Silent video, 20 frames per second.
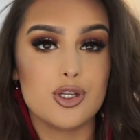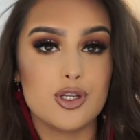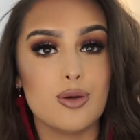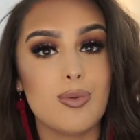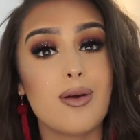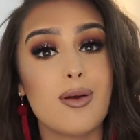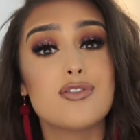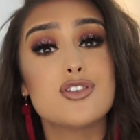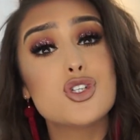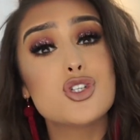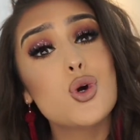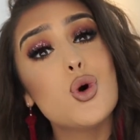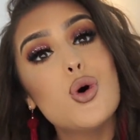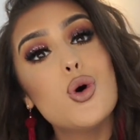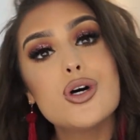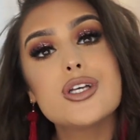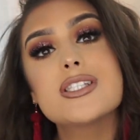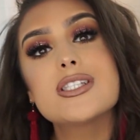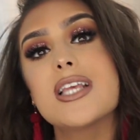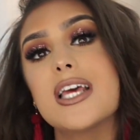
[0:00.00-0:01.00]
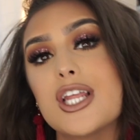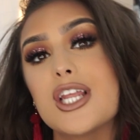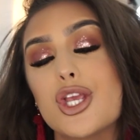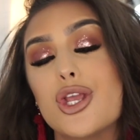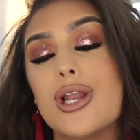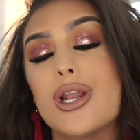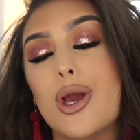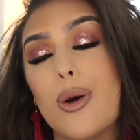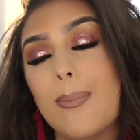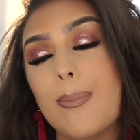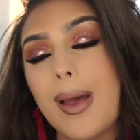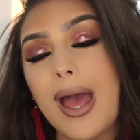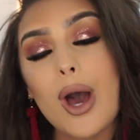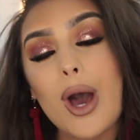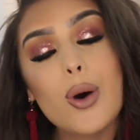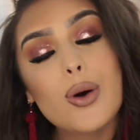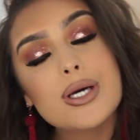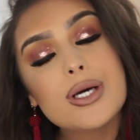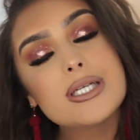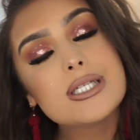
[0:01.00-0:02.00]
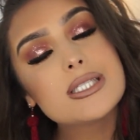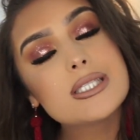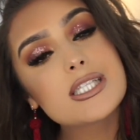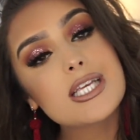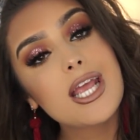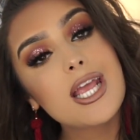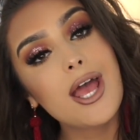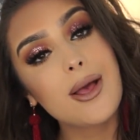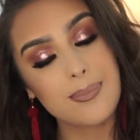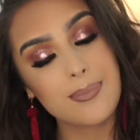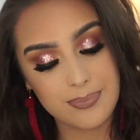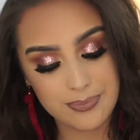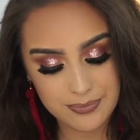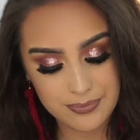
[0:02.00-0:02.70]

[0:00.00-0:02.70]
You can wear it with shorts and a cute little belt. So yeah.